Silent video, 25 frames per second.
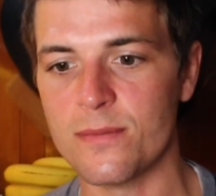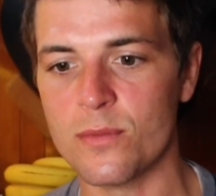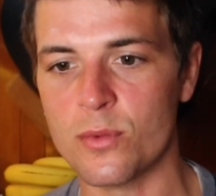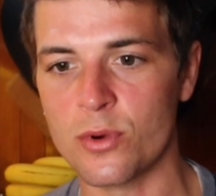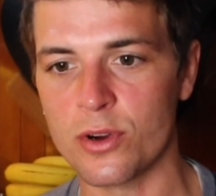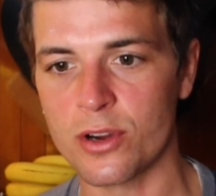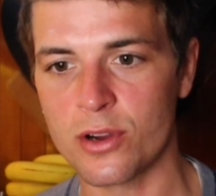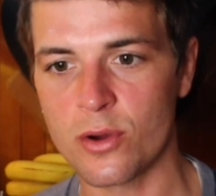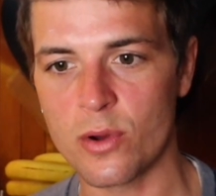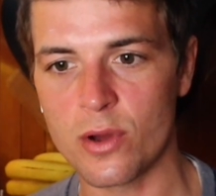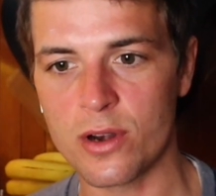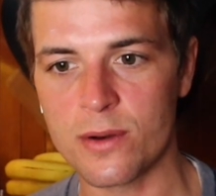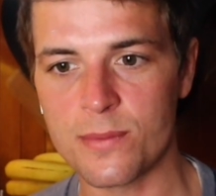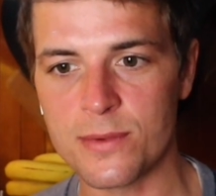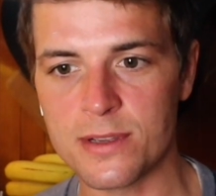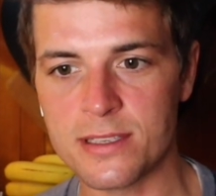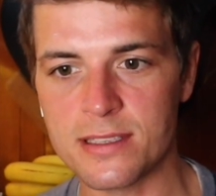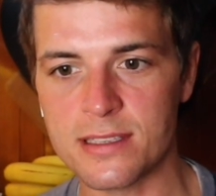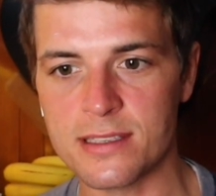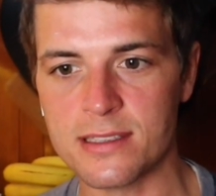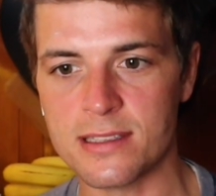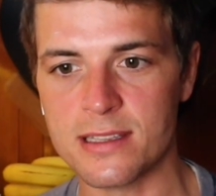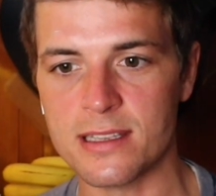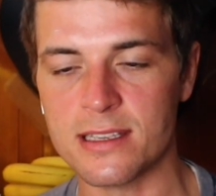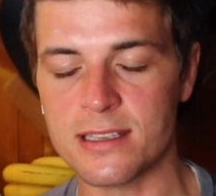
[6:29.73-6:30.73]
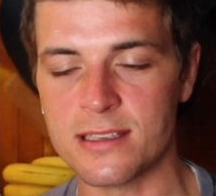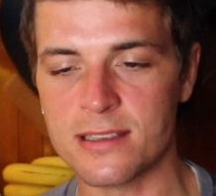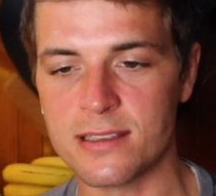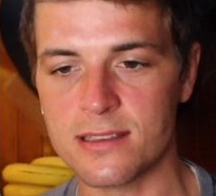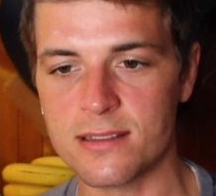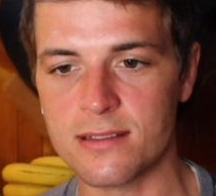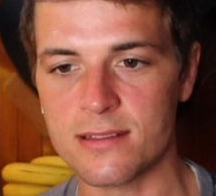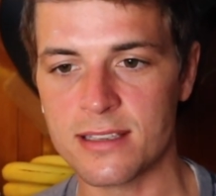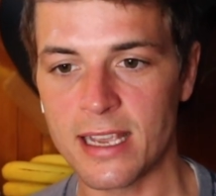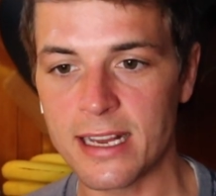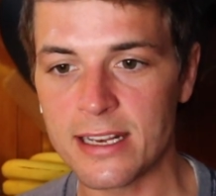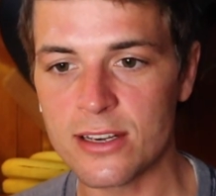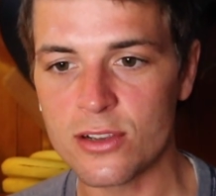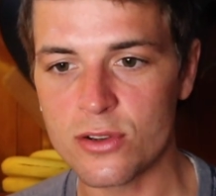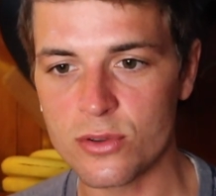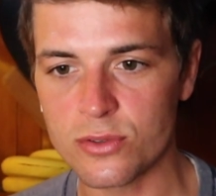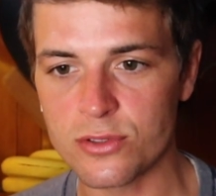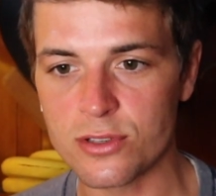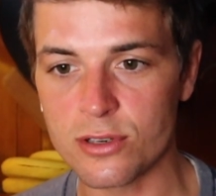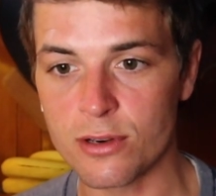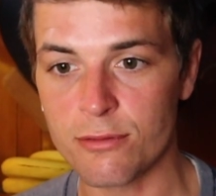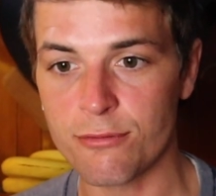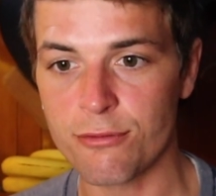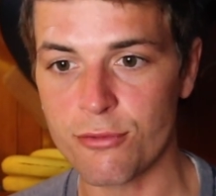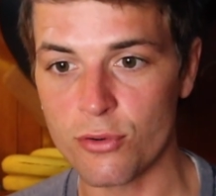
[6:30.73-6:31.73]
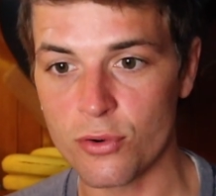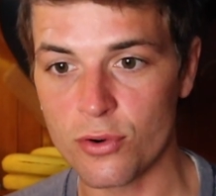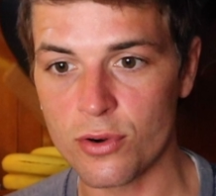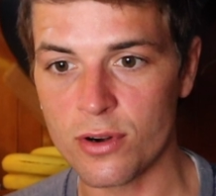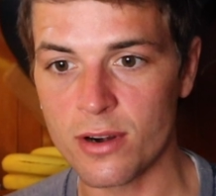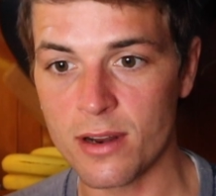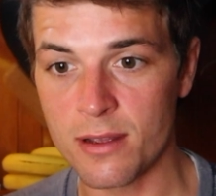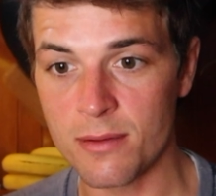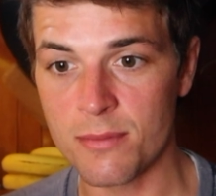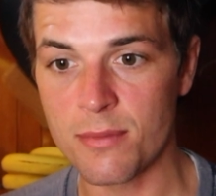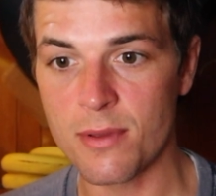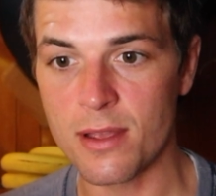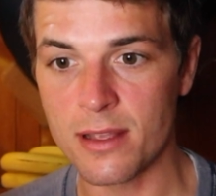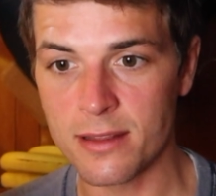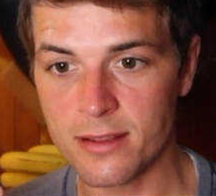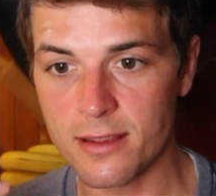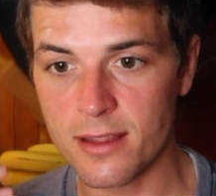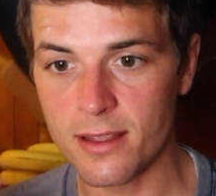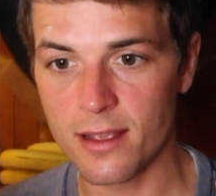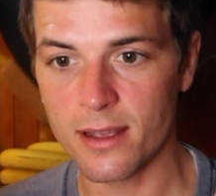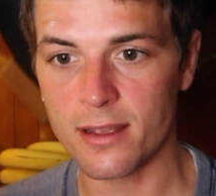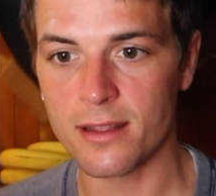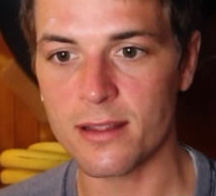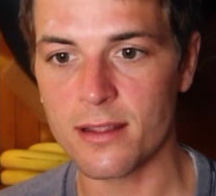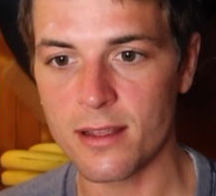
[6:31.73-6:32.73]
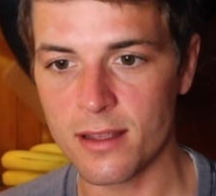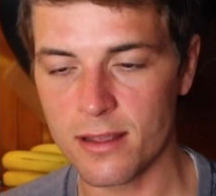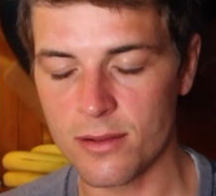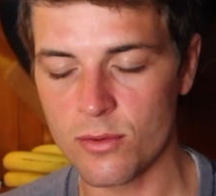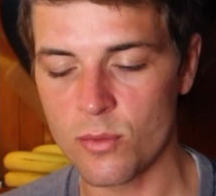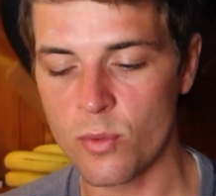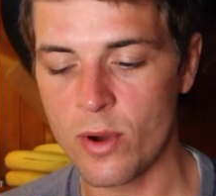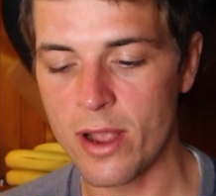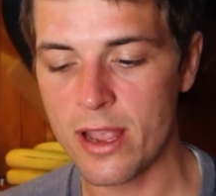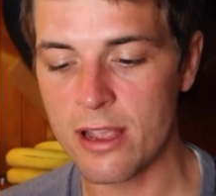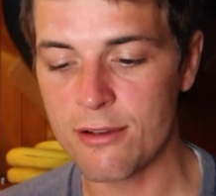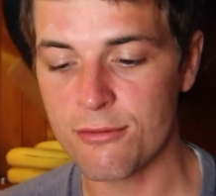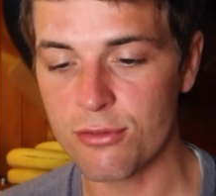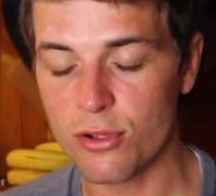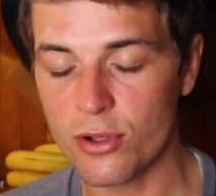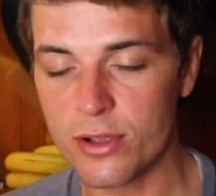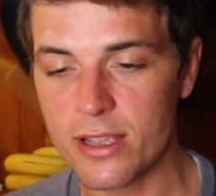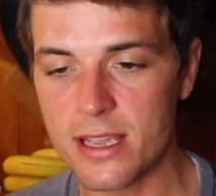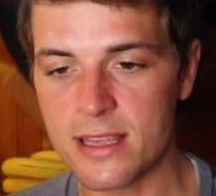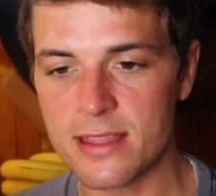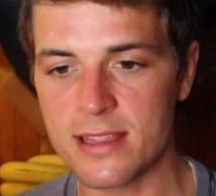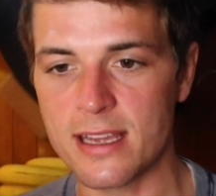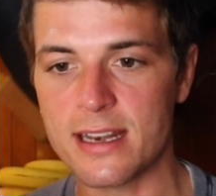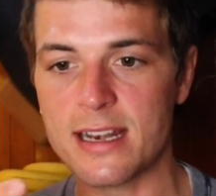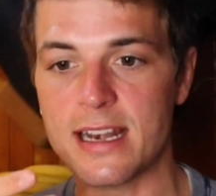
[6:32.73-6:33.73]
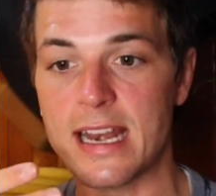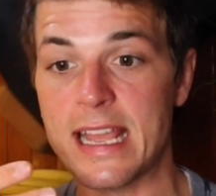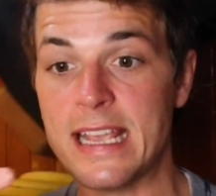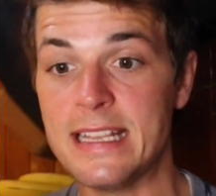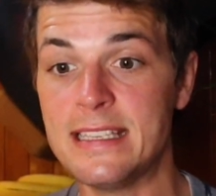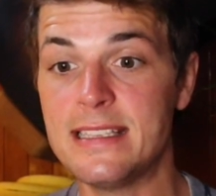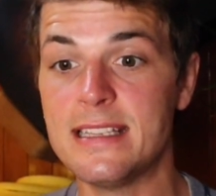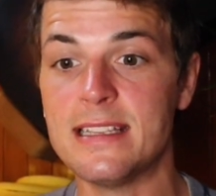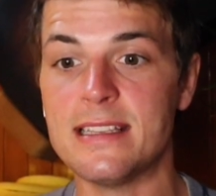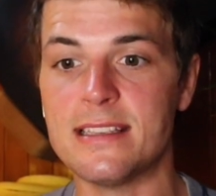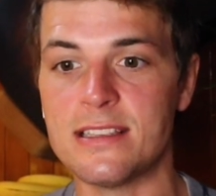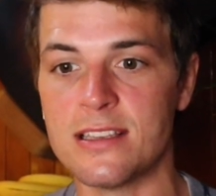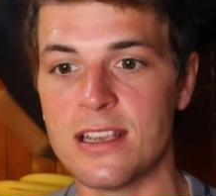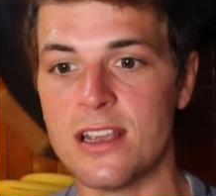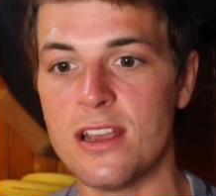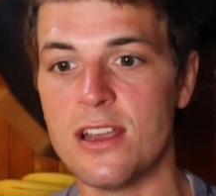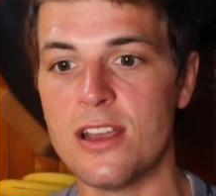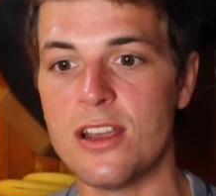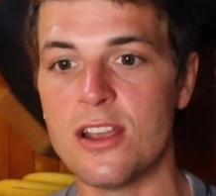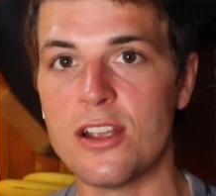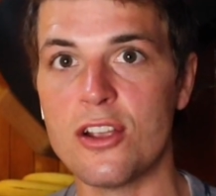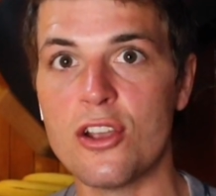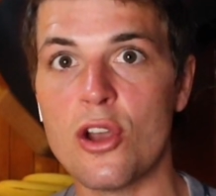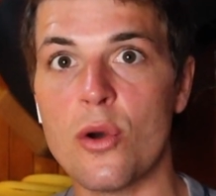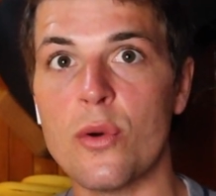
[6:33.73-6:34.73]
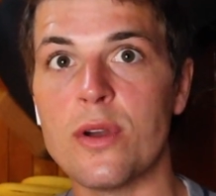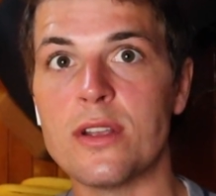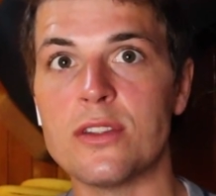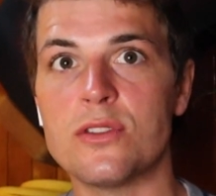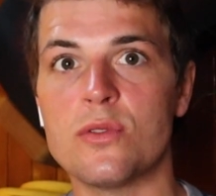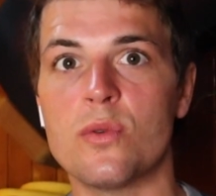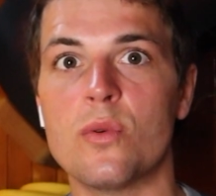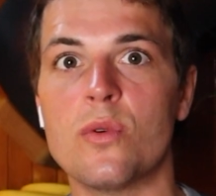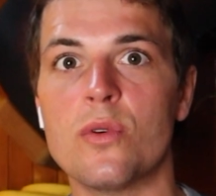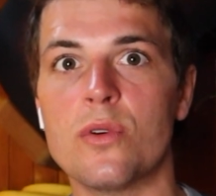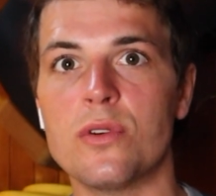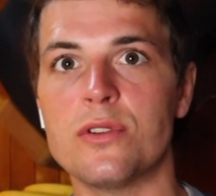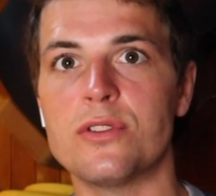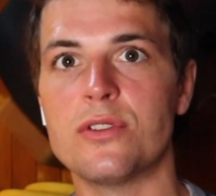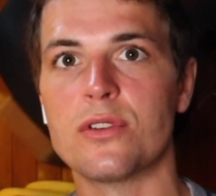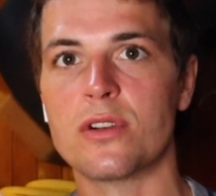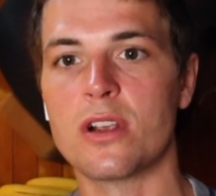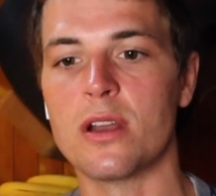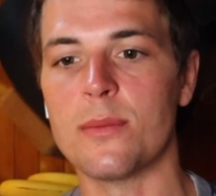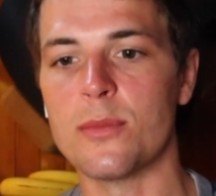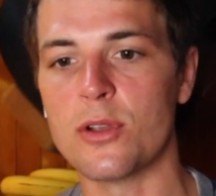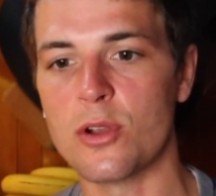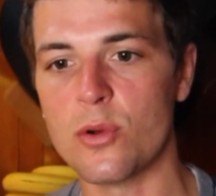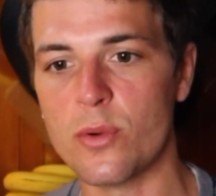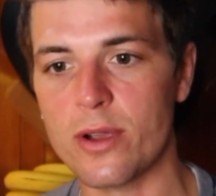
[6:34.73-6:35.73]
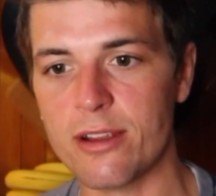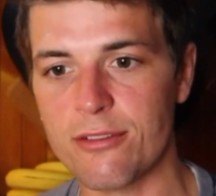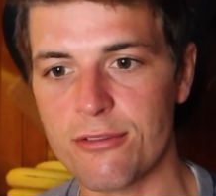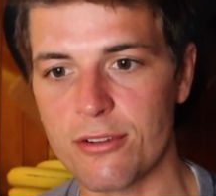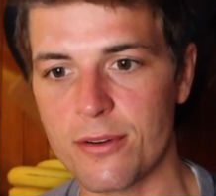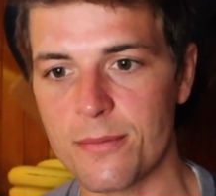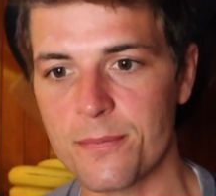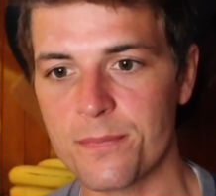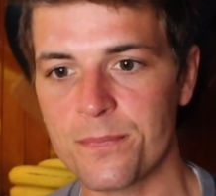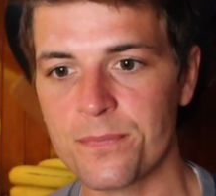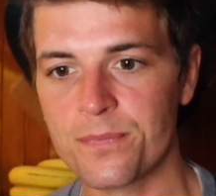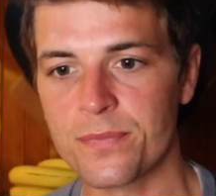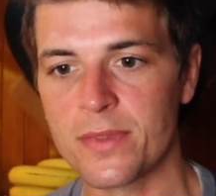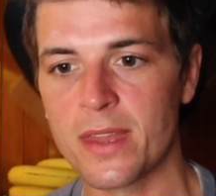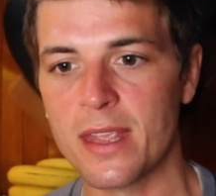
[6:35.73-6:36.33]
Where equanimous is this technical term for a way of looking that isn't going towards or coming away from.